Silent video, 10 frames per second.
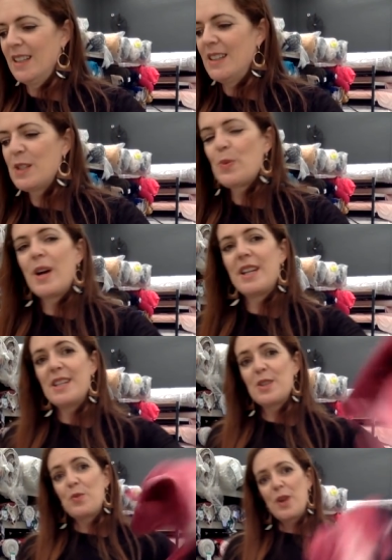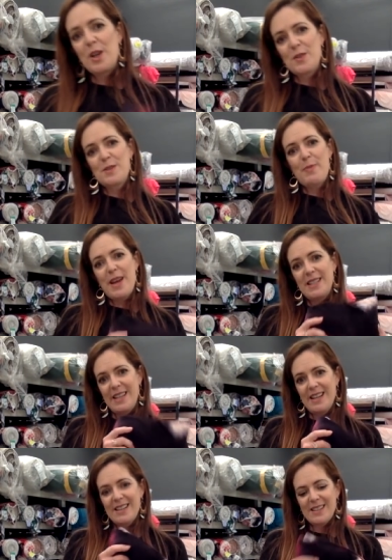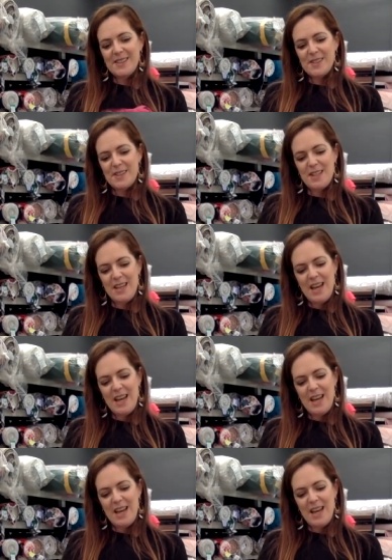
This one is a rayon spandex,